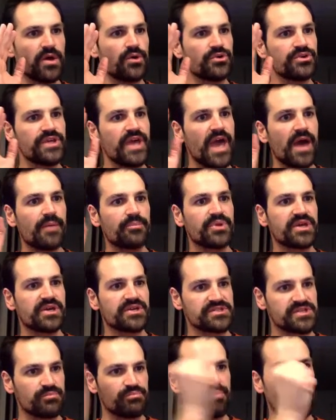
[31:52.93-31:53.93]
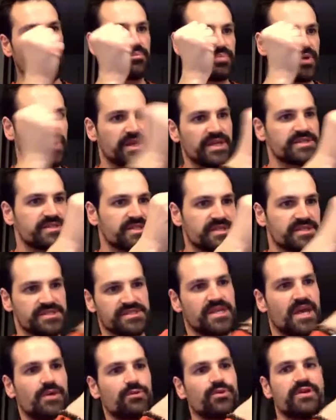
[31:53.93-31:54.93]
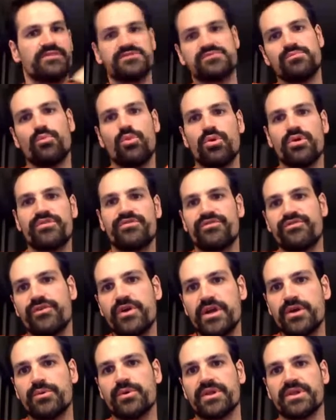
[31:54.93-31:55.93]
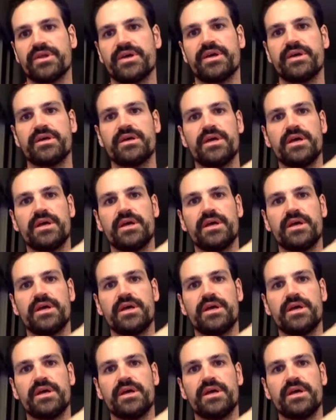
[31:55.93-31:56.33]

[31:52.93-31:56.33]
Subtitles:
Well, yeah, because I'm bumping into the sound waves more frequently.